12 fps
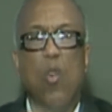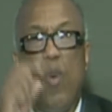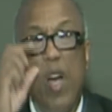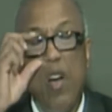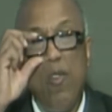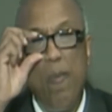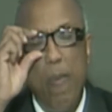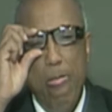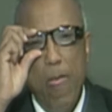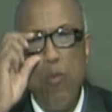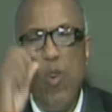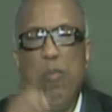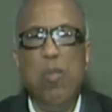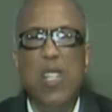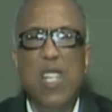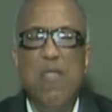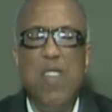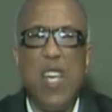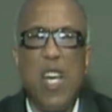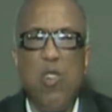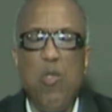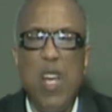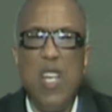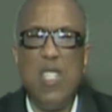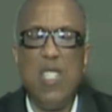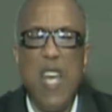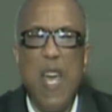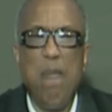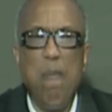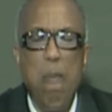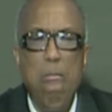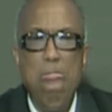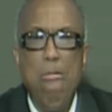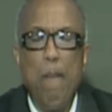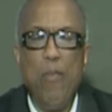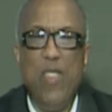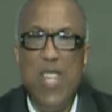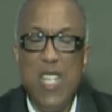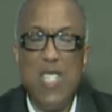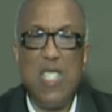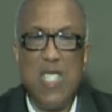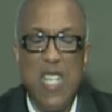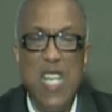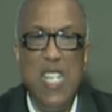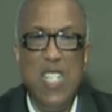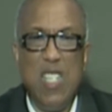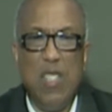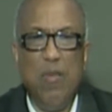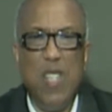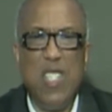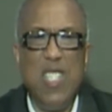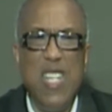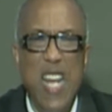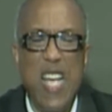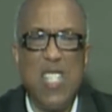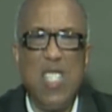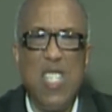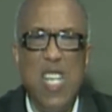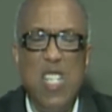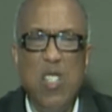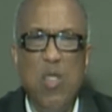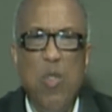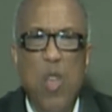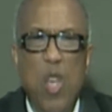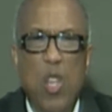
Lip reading: Well, we're believing at Grace that this season, this next season,